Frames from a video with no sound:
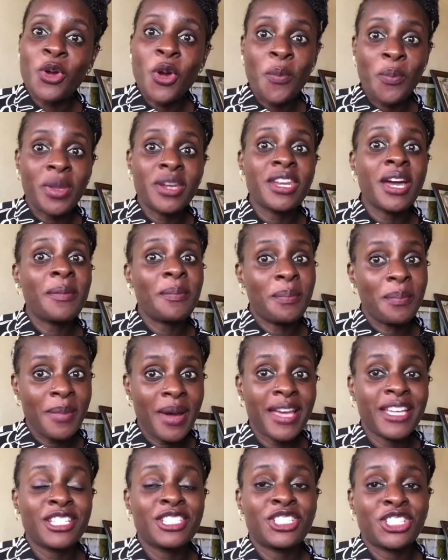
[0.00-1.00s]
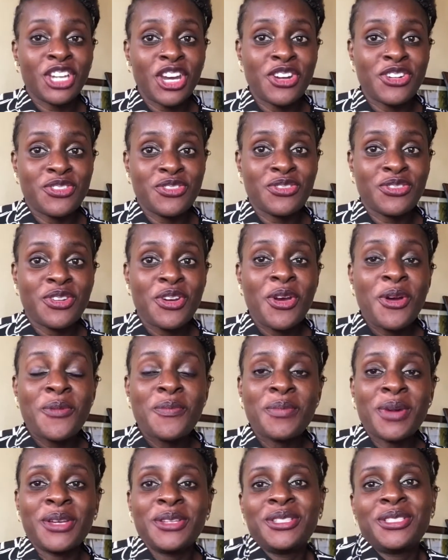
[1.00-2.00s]
to open up my channel,
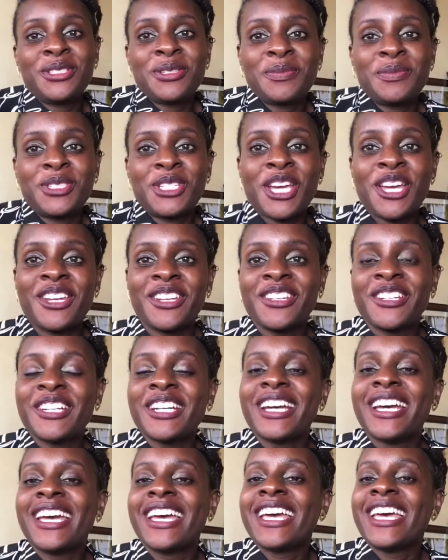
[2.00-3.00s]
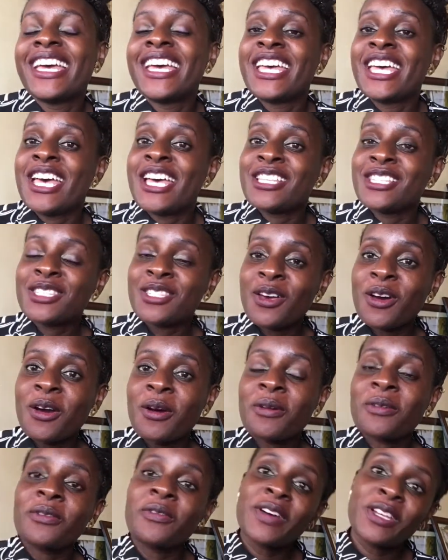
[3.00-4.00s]
my YouTube channel.
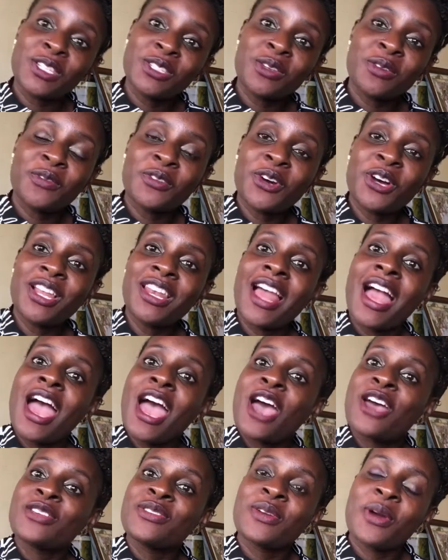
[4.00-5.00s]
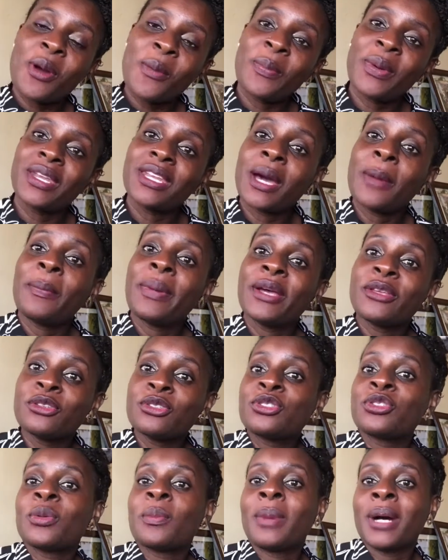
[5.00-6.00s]
So first of all, you open up a
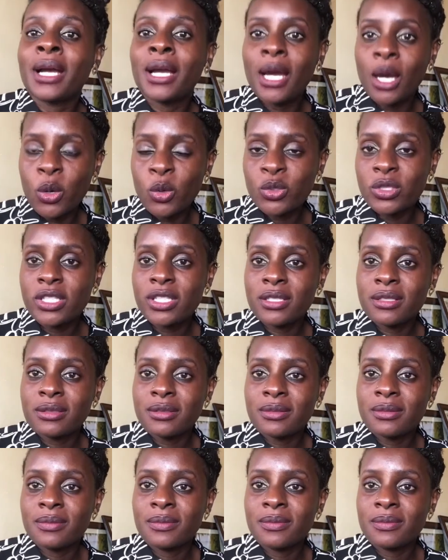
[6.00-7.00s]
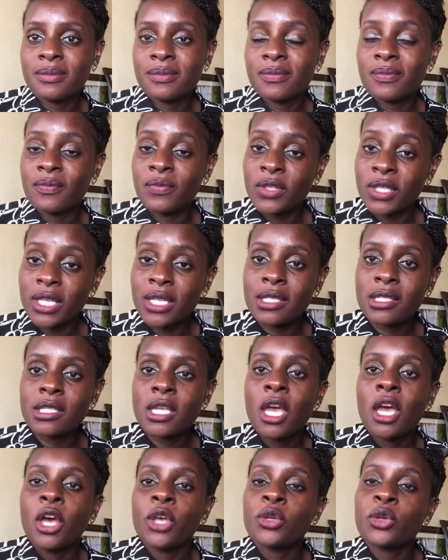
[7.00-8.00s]
YouTube account. Yes,
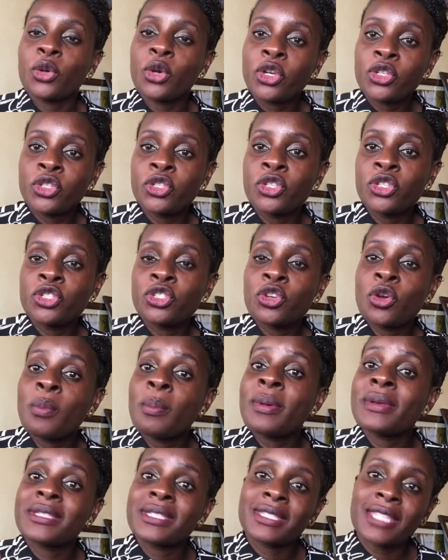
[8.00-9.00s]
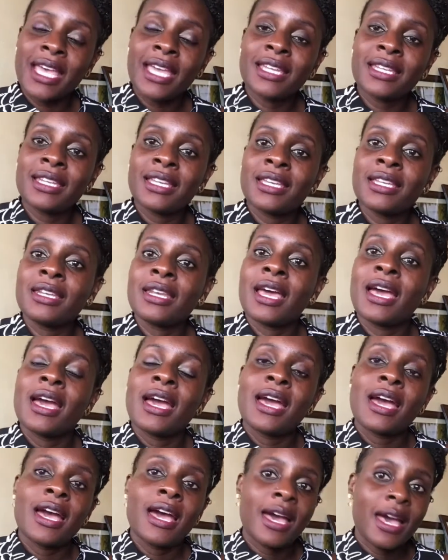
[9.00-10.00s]
you go to YouTube, sign in
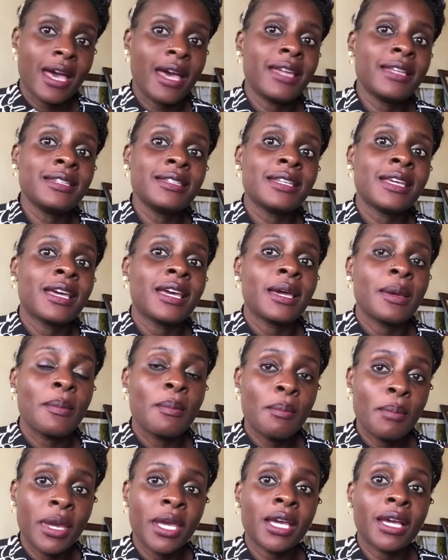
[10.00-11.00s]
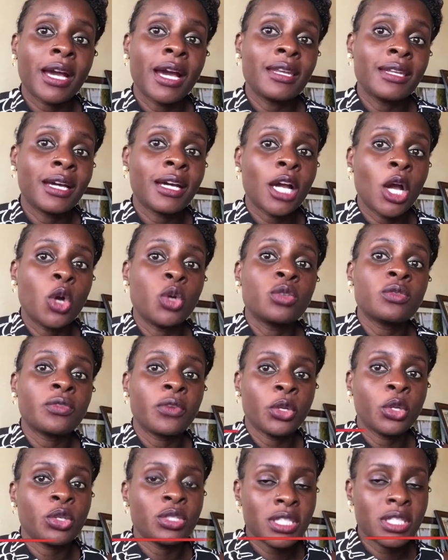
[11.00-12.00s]
and make an account for
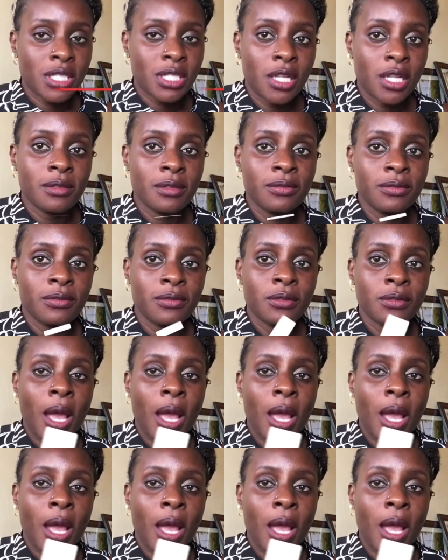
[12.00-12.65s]
yourself.